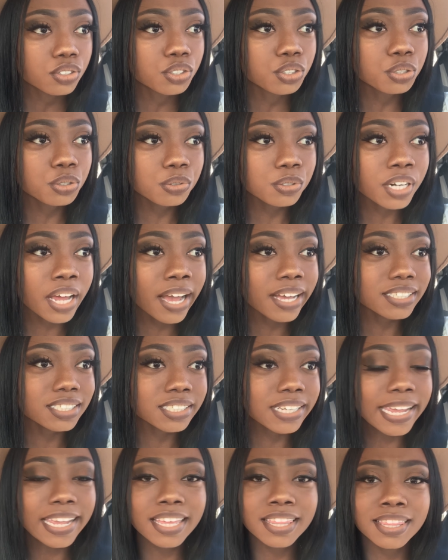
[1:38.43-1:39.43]
do not
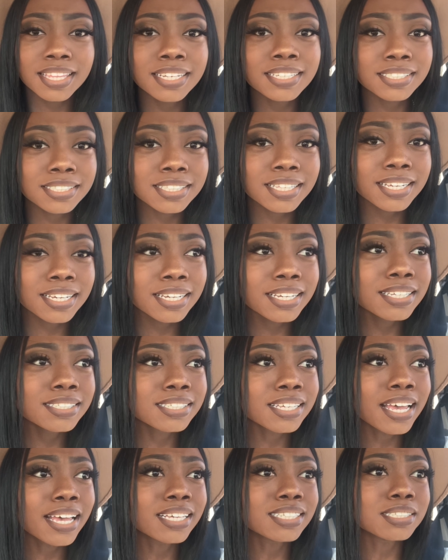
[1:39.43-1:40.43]
take these
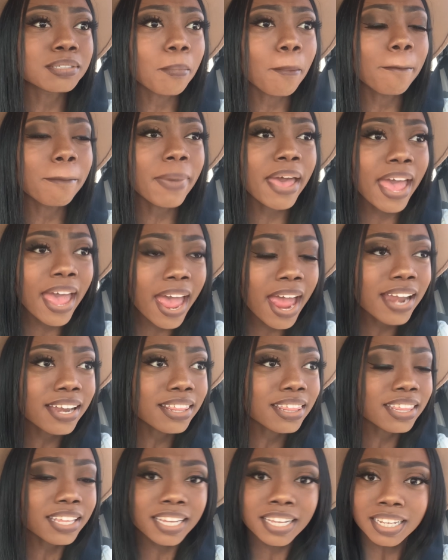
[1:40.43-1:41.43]
things as bad
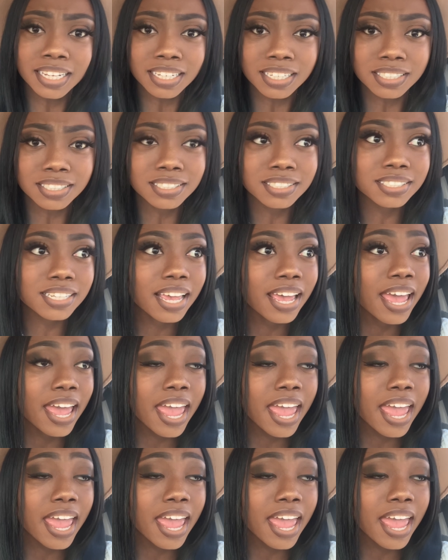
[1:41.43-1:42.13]
things.